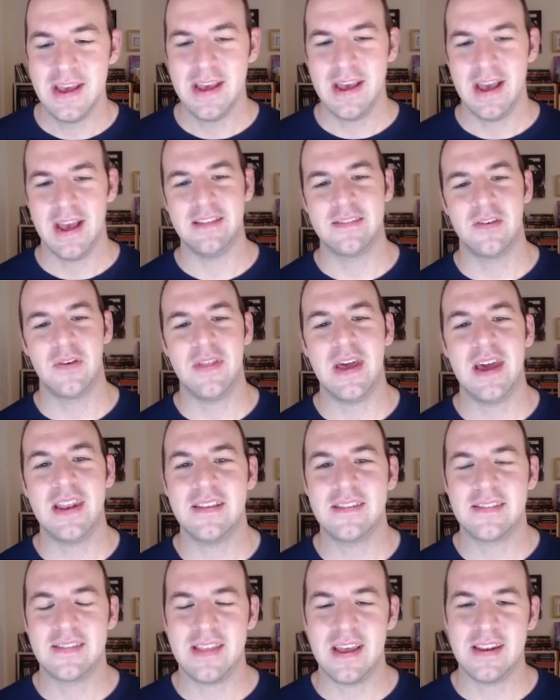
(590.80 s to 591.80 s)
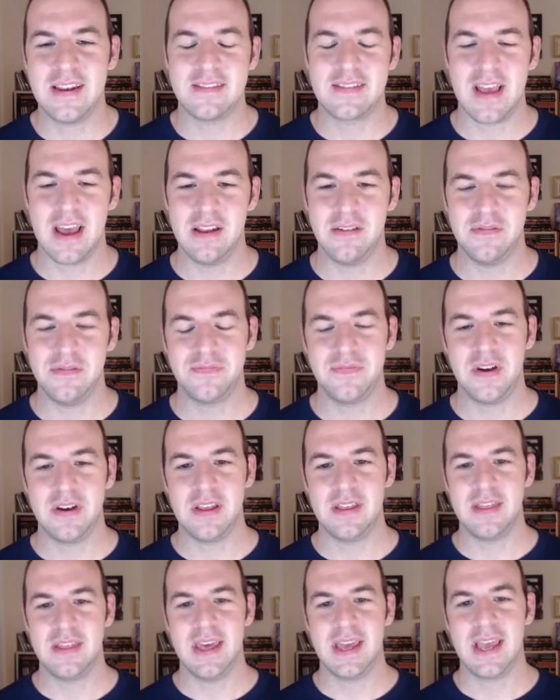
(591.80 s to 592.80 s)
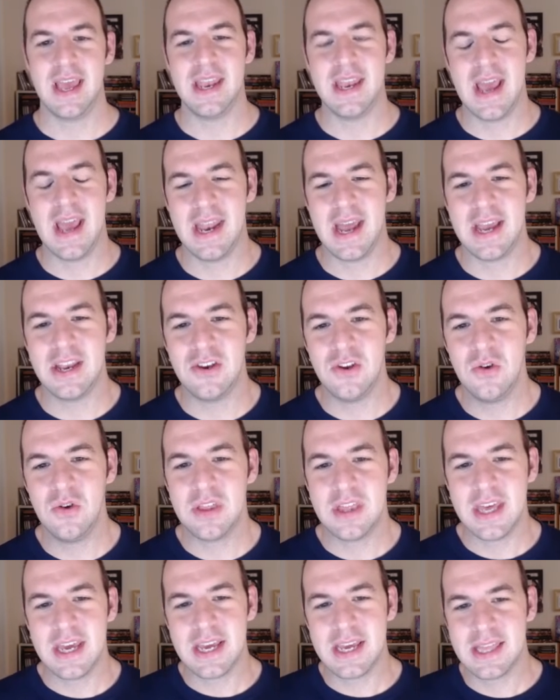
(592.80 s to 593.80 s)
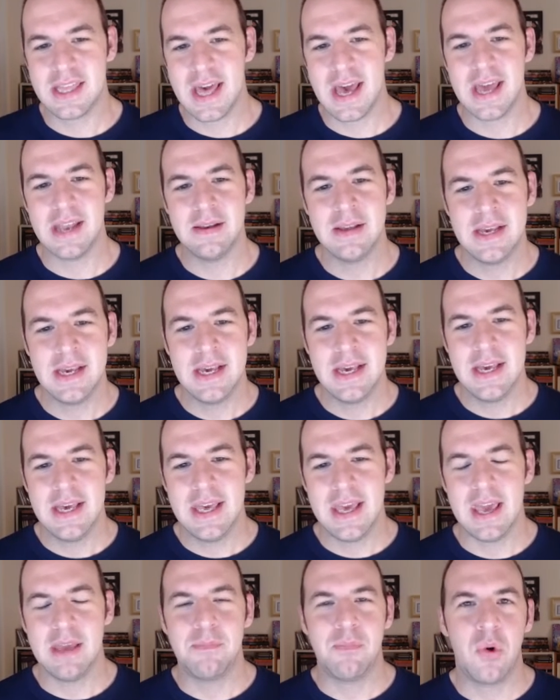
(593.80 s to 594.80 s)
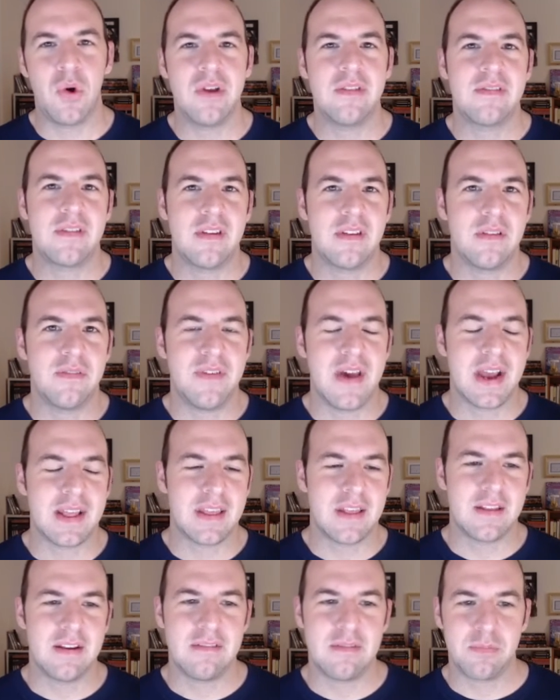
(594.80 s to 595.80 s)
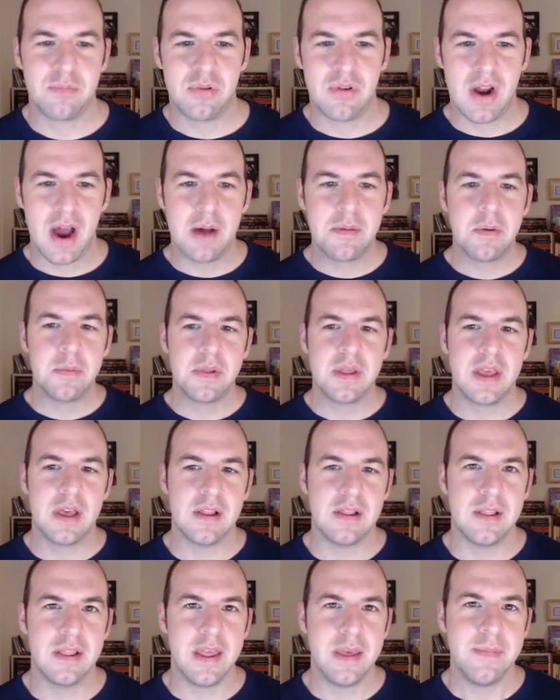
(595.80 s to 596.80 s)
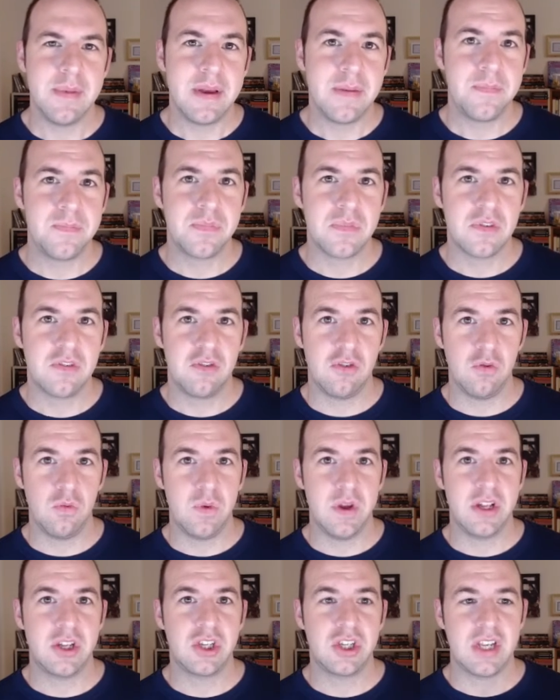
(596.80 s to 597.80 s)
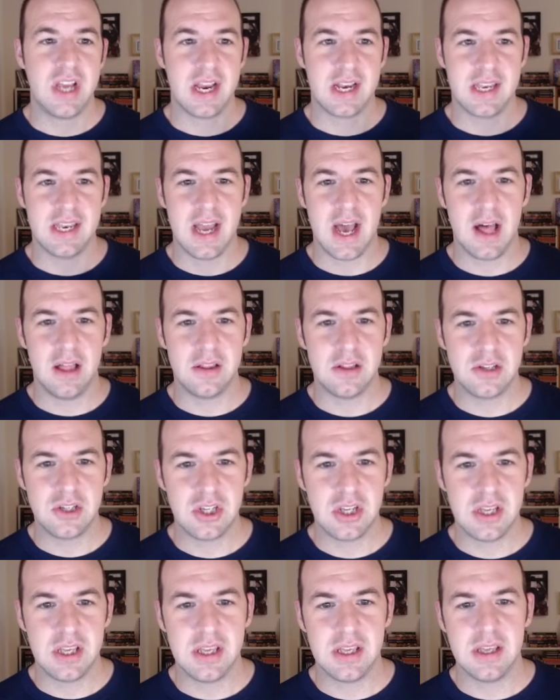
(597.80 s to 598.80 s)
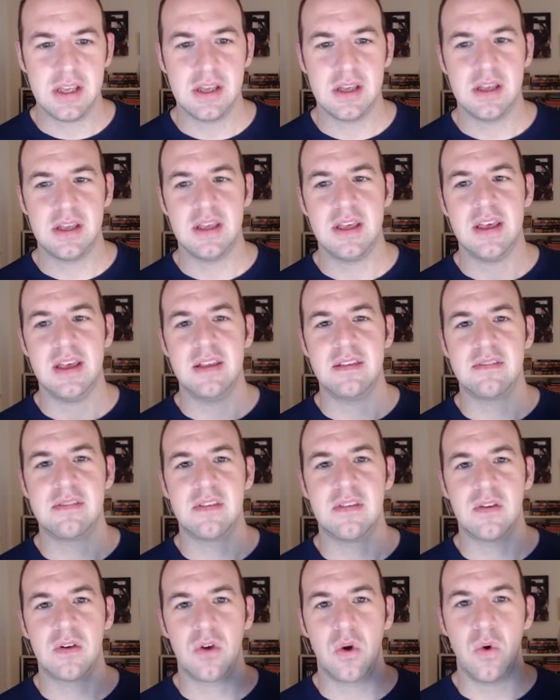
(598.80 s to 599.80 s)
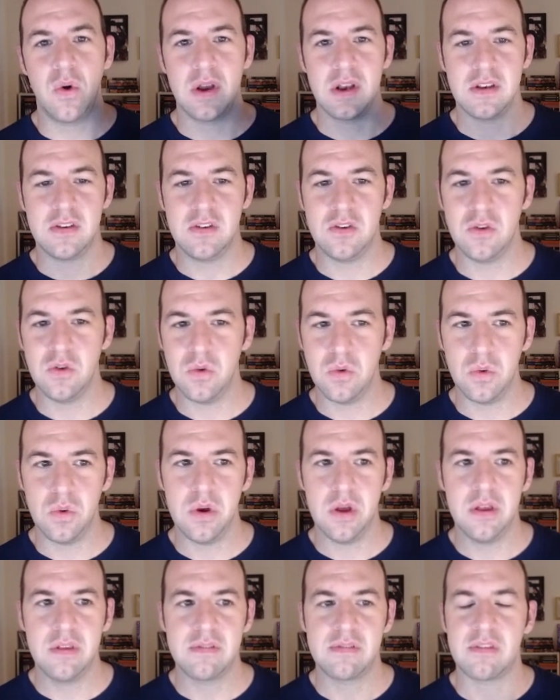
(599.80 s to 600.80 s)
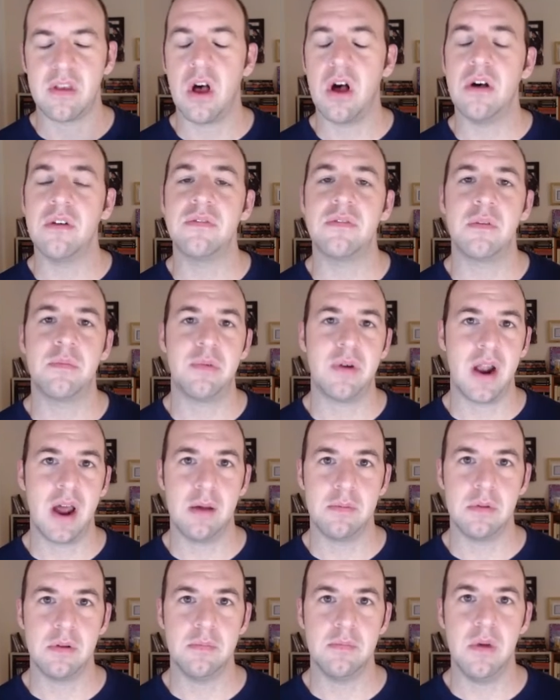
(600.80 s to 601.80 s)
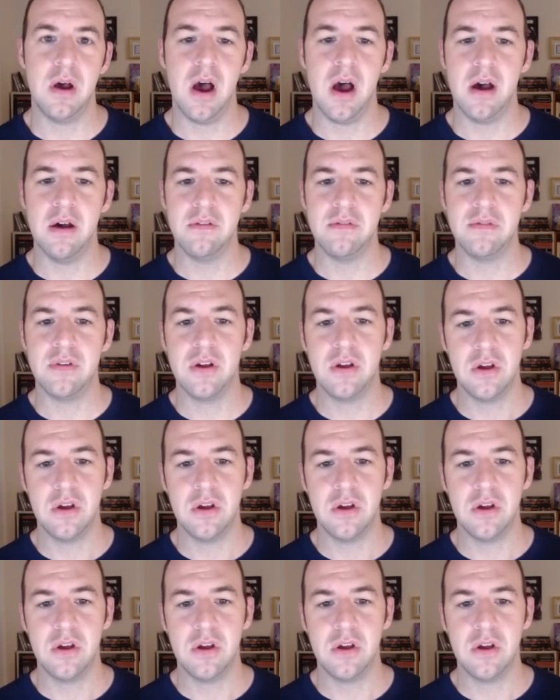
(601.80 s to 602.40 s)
And so that is kind of a funny thing. And I do think that it points to the fact that there's probably a limit to which technology is going to solve the problem of,